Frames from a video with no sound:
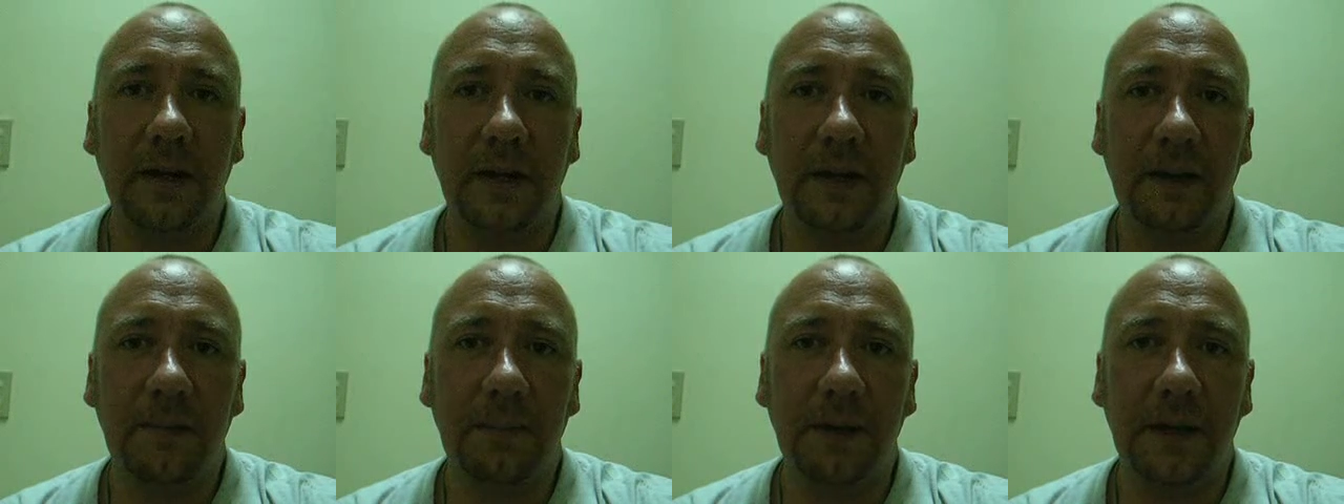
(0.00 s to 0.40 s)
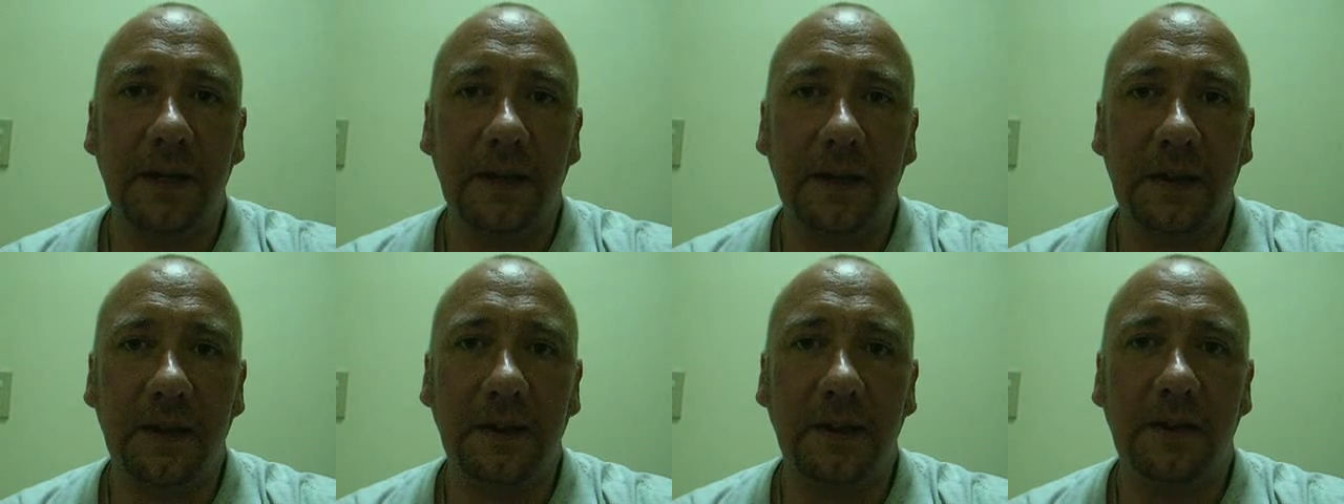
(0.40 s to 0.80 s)
in the
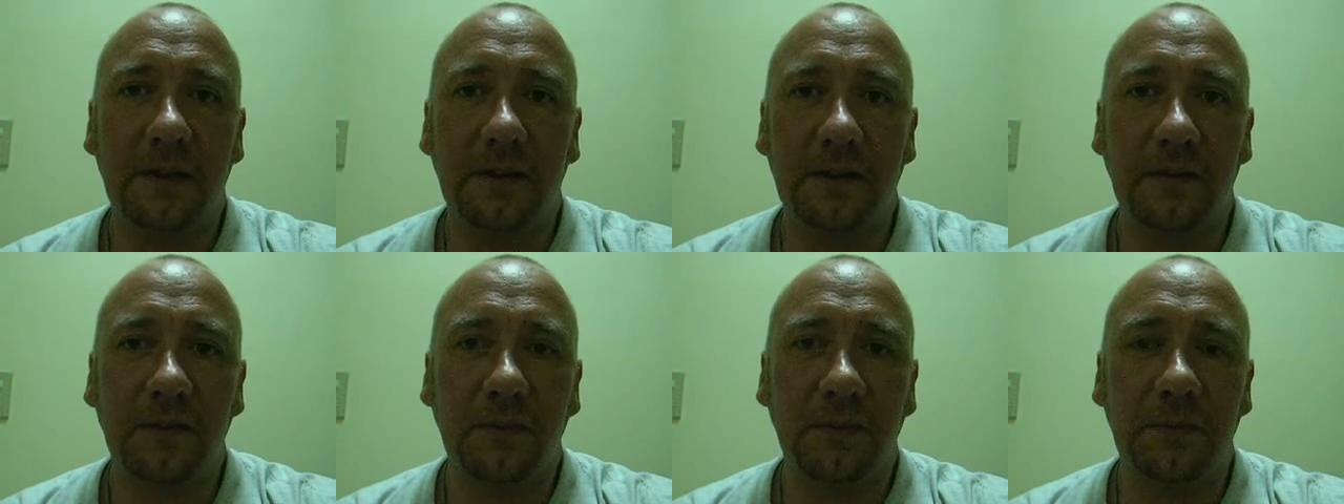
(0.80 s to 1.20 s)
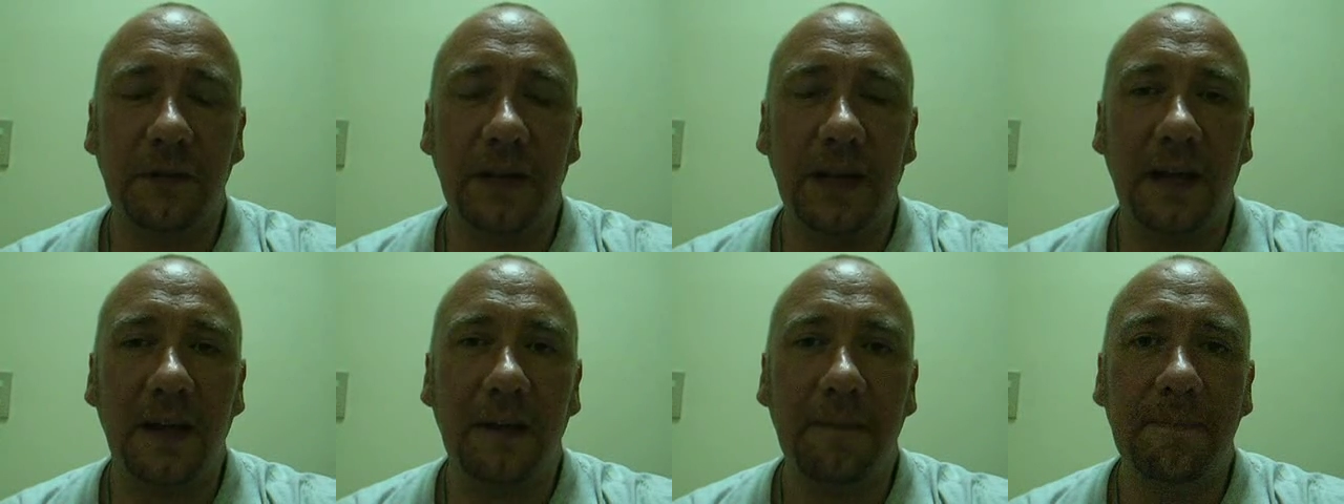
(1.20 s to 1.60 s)
bar that took me
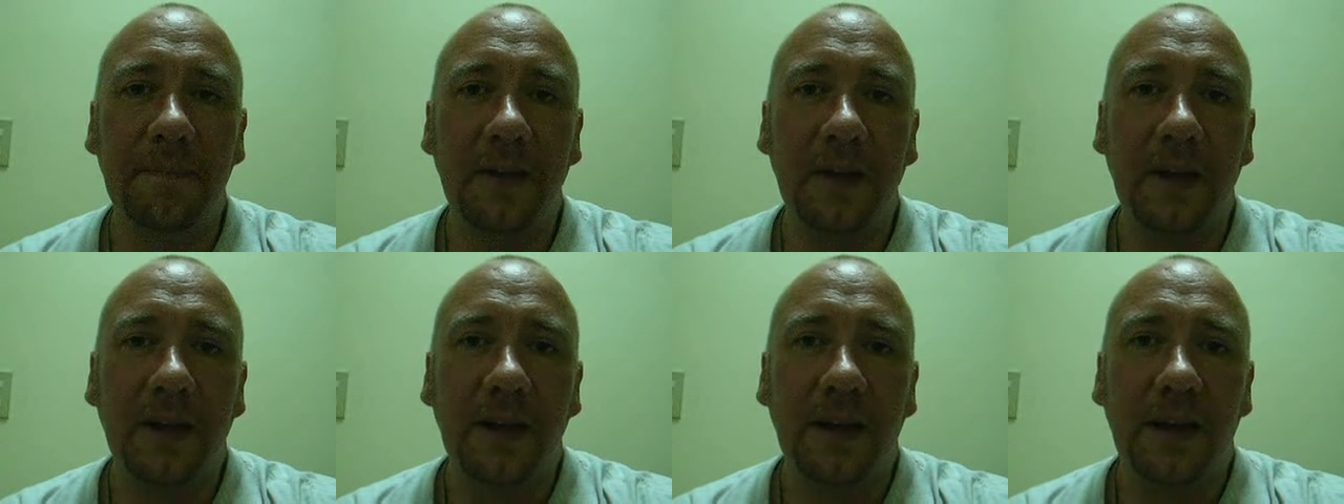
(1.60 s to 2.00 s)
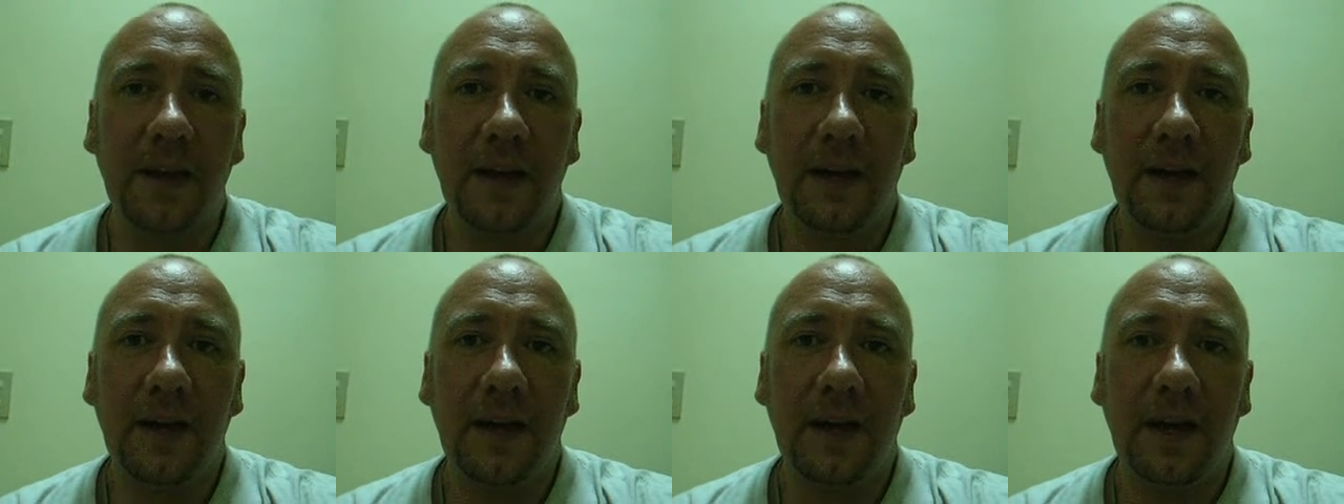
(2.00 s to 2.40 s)
there,
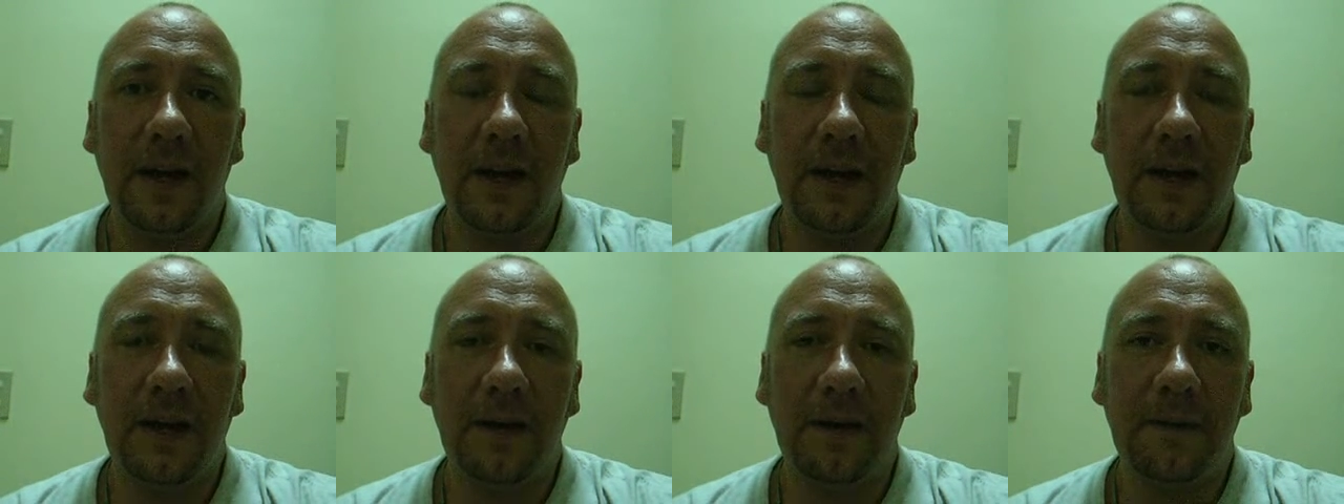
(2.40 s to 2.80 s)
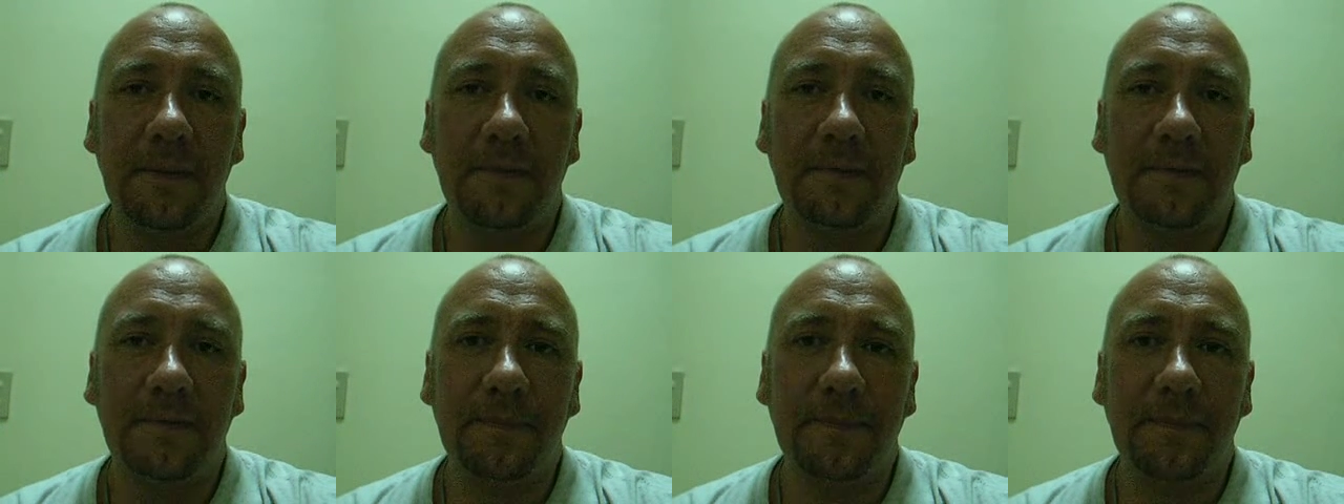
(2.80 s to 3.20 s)

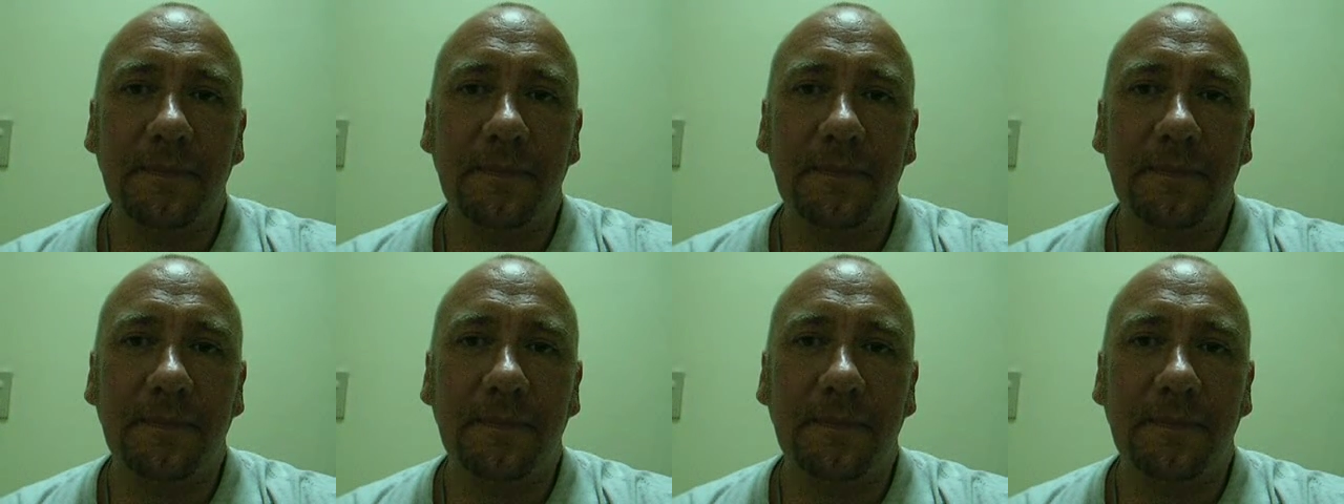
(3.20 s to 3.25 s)
um,